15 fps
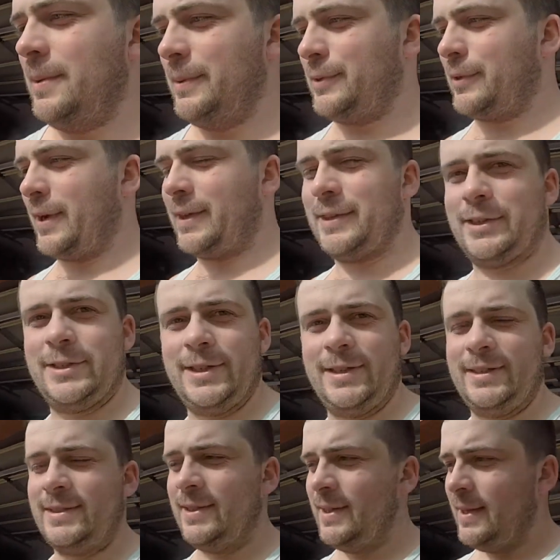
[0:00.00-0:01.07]
I was cracking the
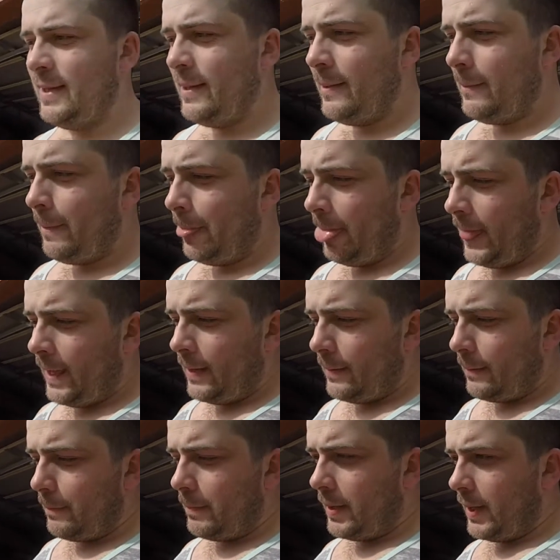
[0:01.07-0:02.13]
shits.
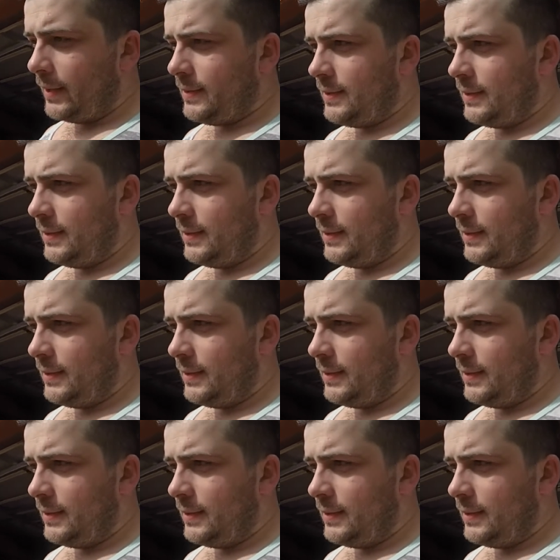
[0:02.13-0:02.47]
But